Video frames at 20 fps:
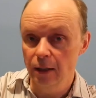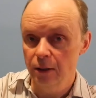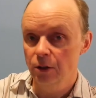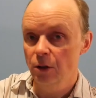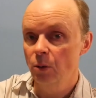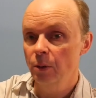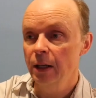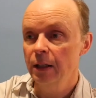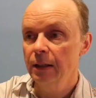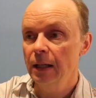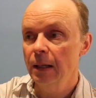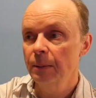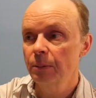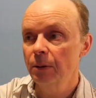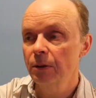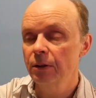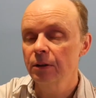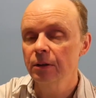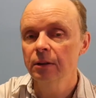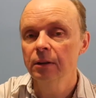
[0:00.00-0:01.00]
Let's go get that
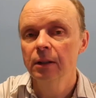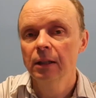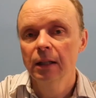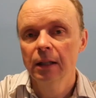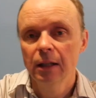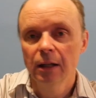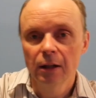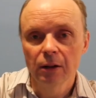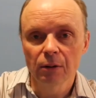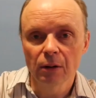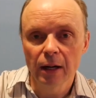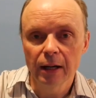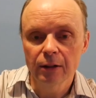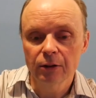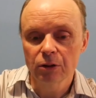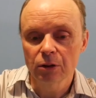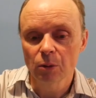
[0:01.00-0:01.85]
person, right?